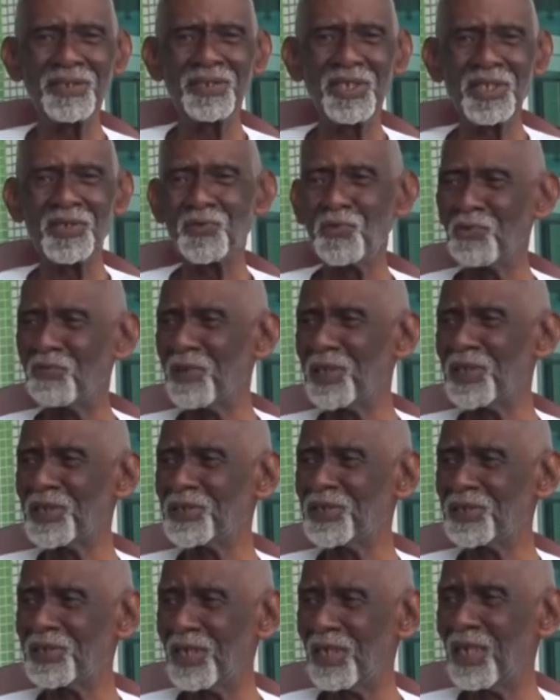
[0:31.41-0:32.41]
This woman is
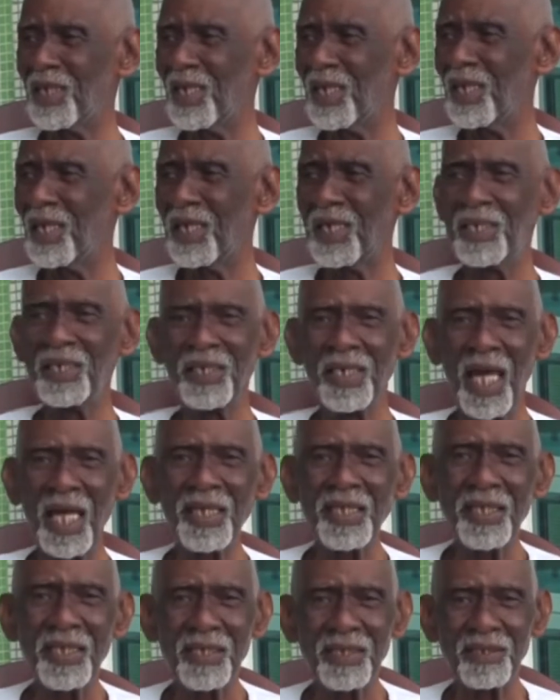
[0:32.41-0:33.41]

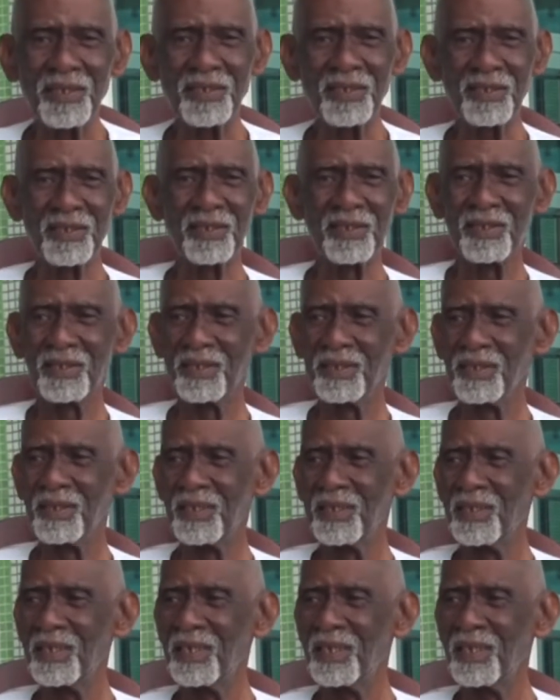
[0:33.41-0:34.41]
naked.
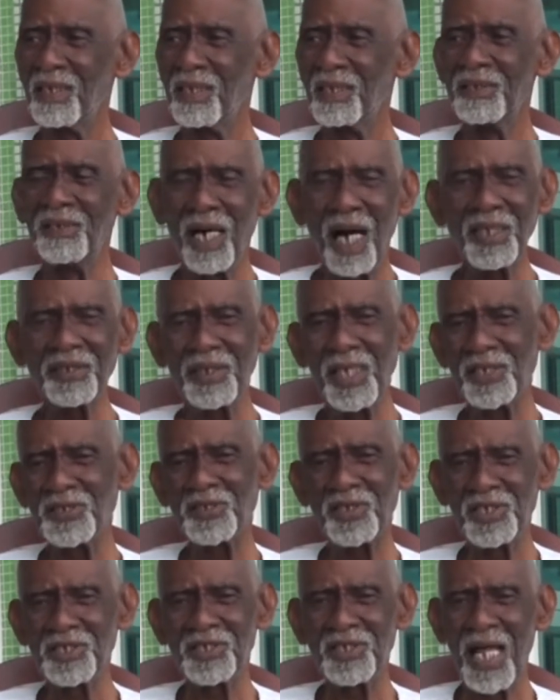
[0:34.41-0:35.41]
Not that
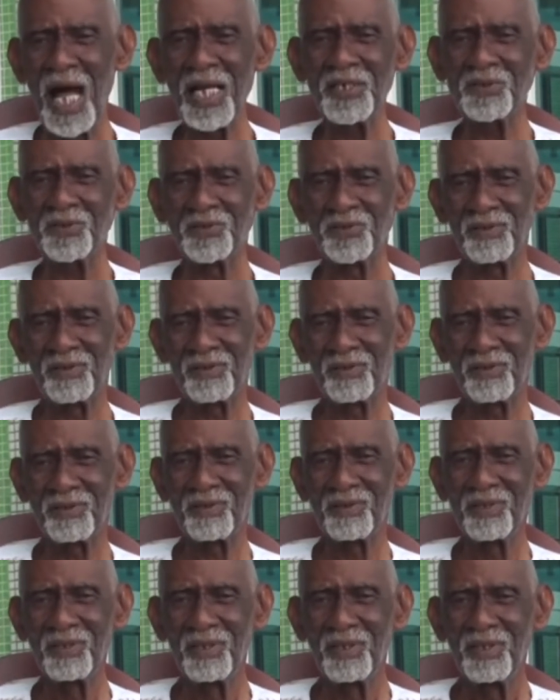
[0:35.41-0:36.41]
she's natural,
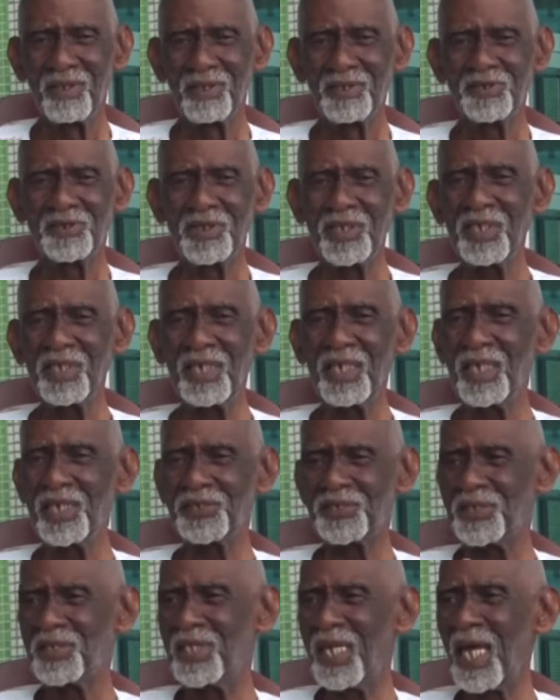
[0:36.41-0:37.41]
she
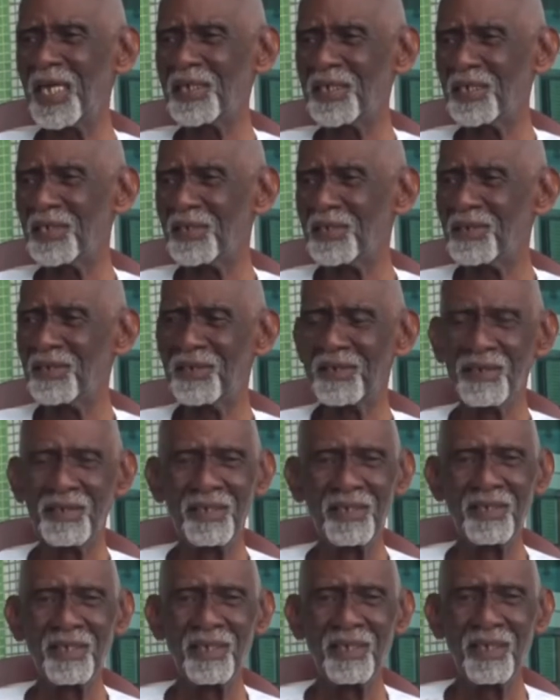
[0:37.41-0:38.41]
is naked.
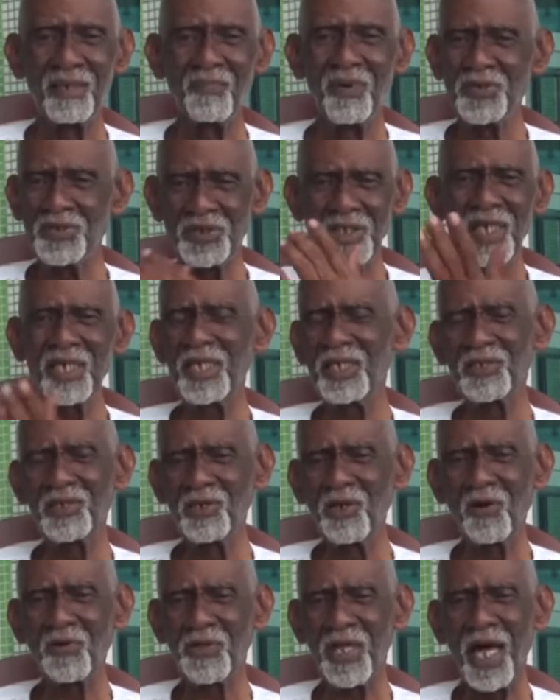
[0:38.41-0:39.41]
But she didn't
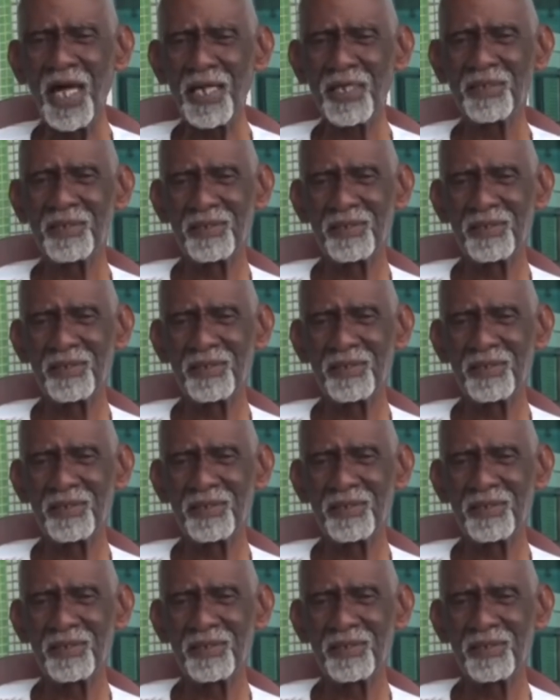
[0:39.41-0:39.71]
know that.